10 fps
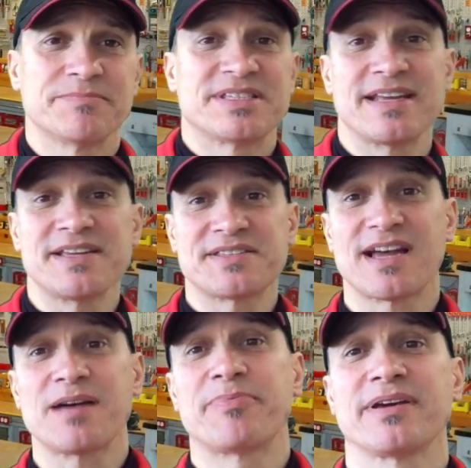Today's
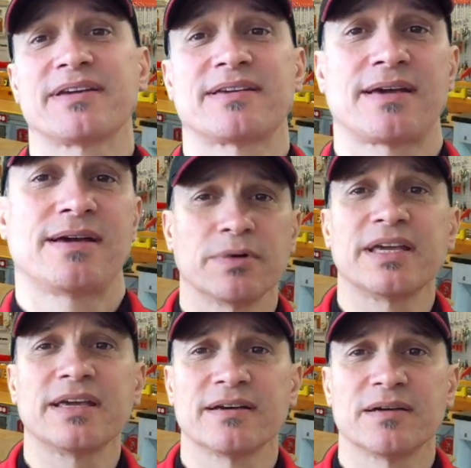topic,
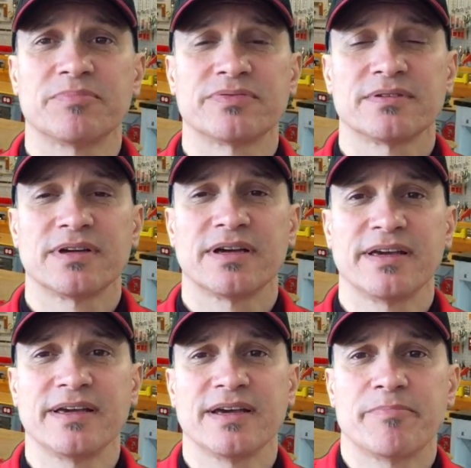rigging up
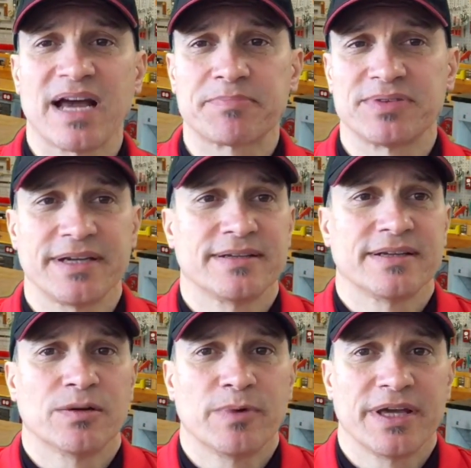a backplate
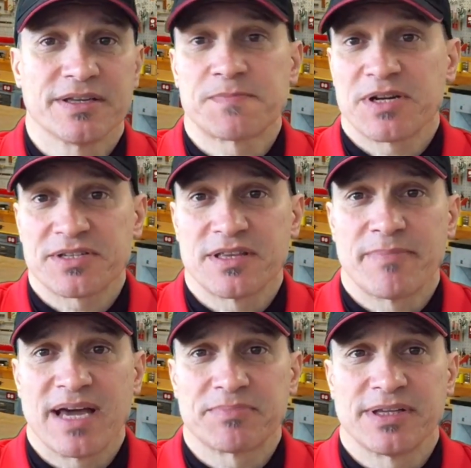and a wing, especially the
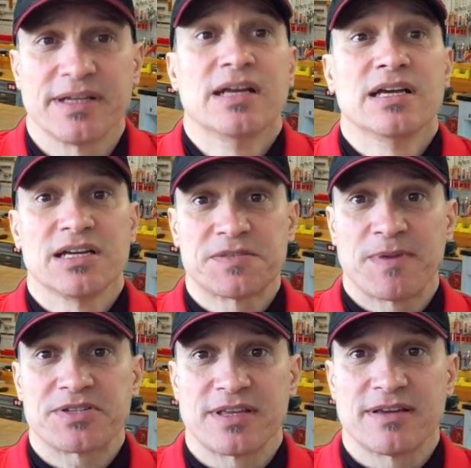backplate,
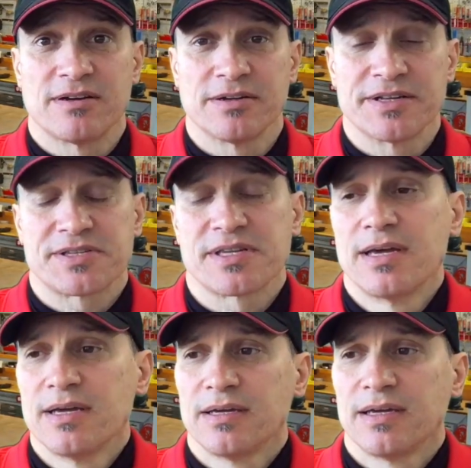especially the harness.
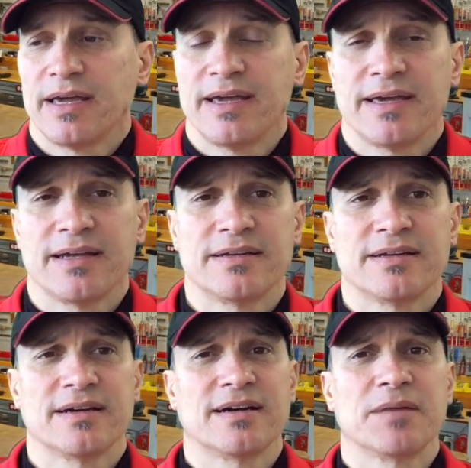And
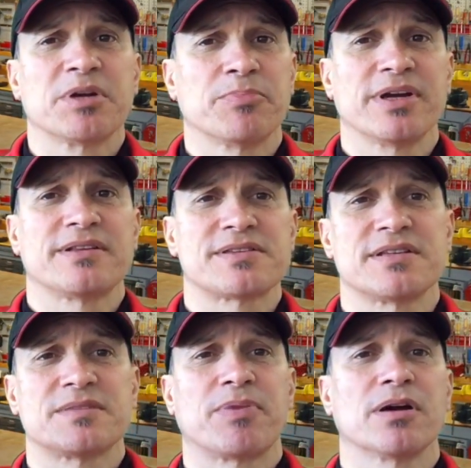I'm going to break this
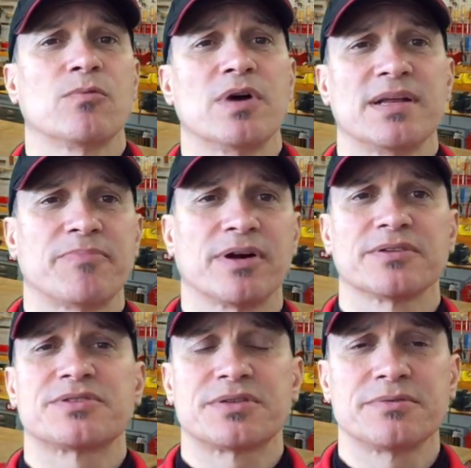into part one and
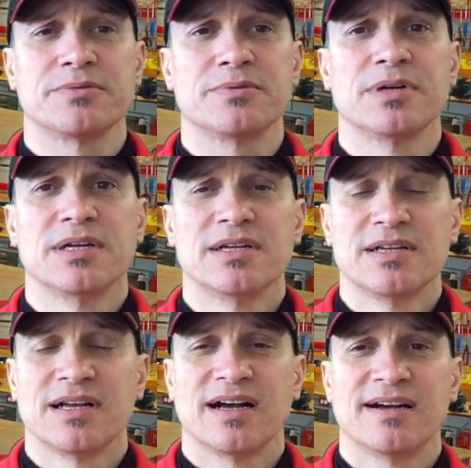part two.
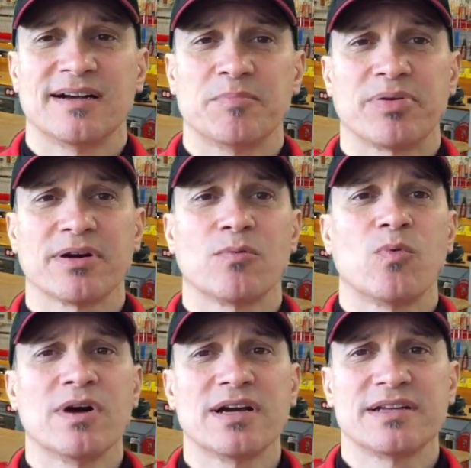Part
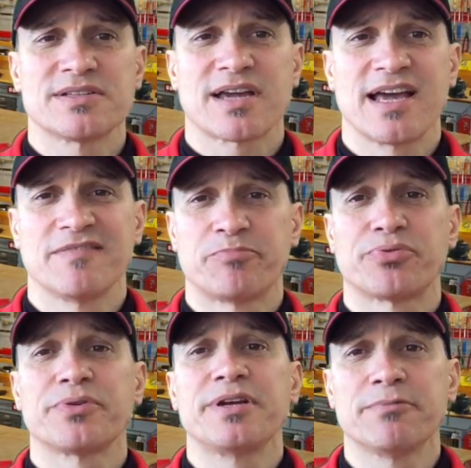one is kind of
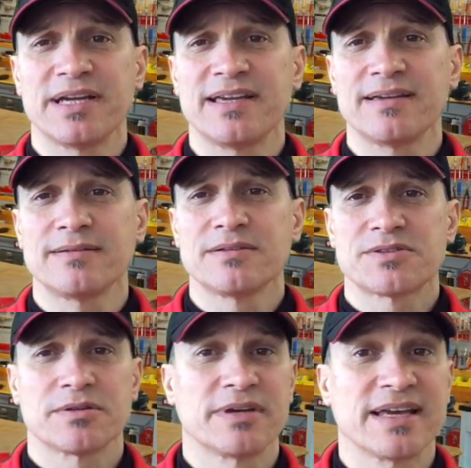pre-rigging,
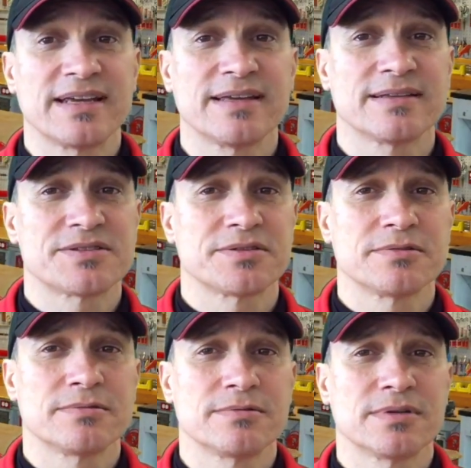so getting it
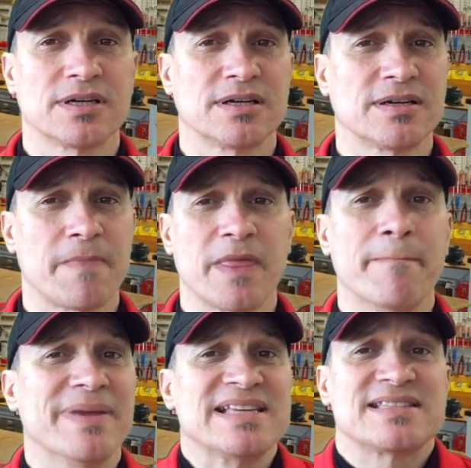to a
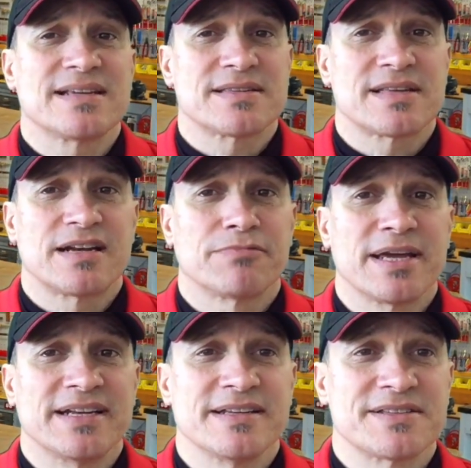basic set of
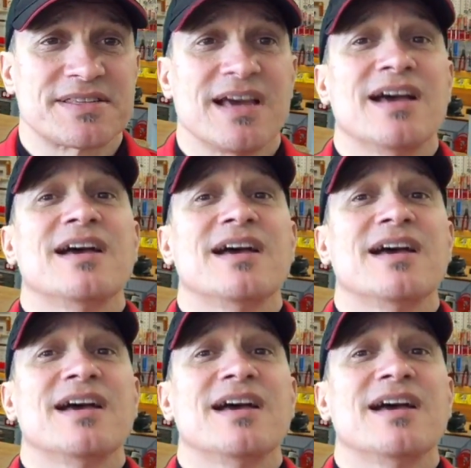readiness.